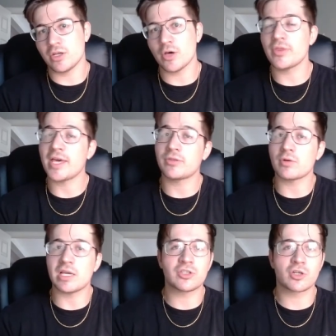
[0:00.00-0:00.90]
Know that there
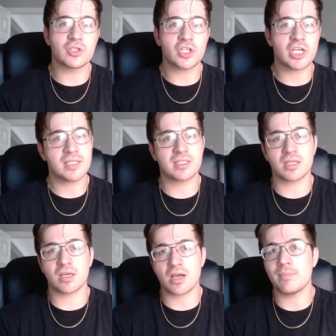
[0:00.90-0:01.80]
is a good chance that
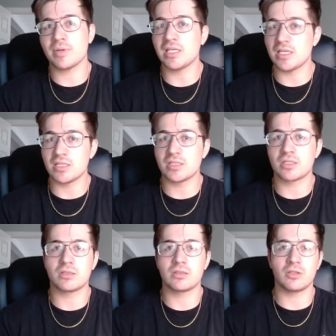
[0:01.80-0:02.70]
the company
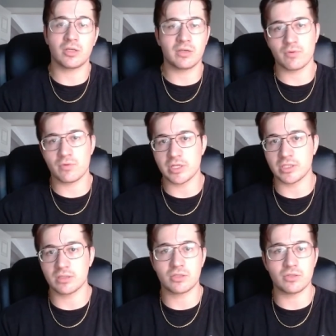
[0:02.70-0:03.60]
is looking for
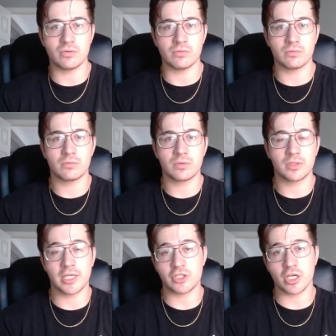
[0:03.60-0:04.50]
reasons to
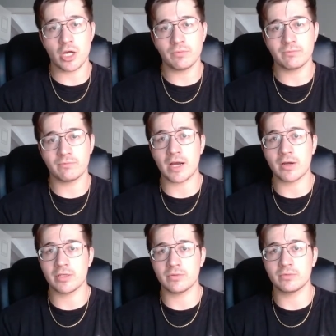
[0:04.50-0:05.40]
let you go, fire
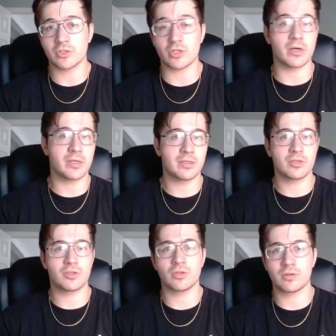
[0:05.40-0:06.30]
you, sorry,
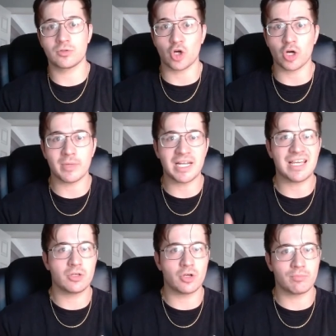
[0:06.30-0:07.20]
terminate
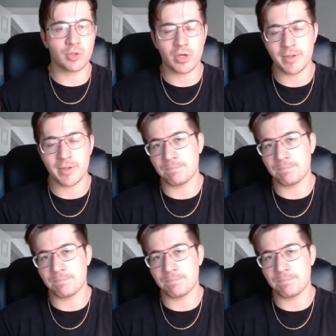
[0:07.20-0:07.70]
your employment.